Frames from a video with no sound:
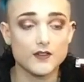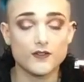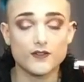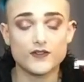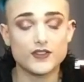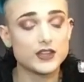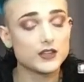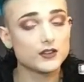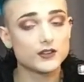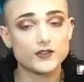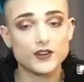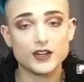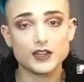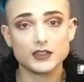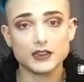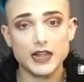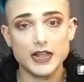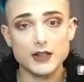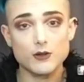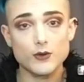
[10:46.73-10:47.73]
feels very
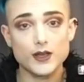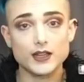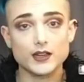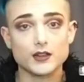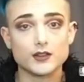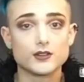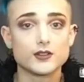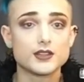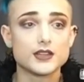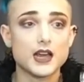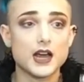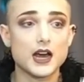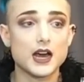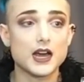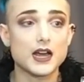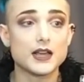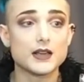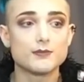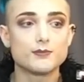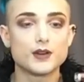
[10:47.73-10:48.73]
lightweight under the
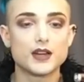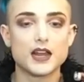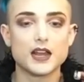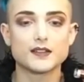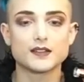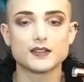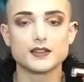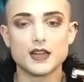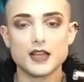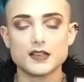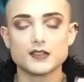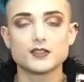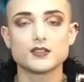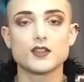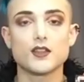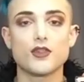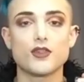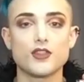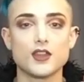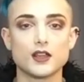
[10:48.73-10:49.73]
eye, but has a nice
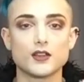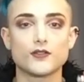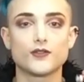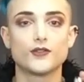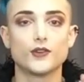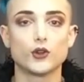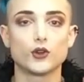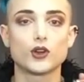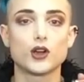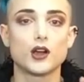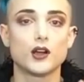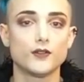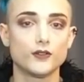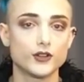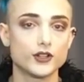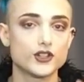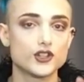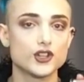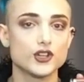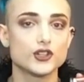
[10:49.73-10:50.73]
thick full
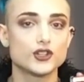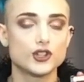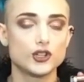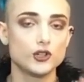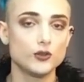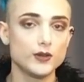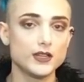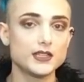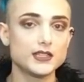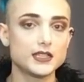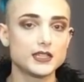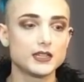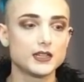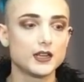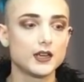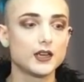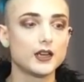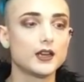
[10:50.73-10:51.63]
coverage to it.